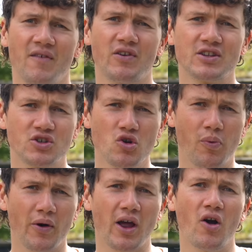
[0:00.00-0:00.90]
for the
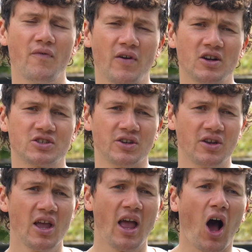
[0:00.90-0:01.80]
2.0
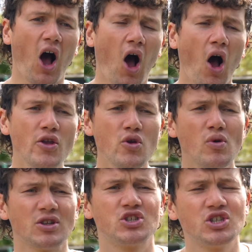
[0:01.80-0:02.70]
version, are
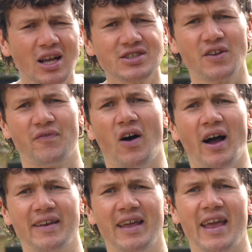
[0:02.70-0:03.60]
you
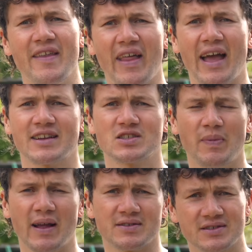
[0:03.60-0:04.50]
justified in that
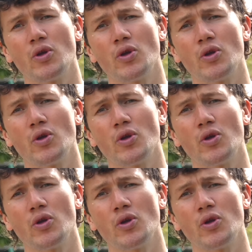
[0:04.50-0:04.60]
expense?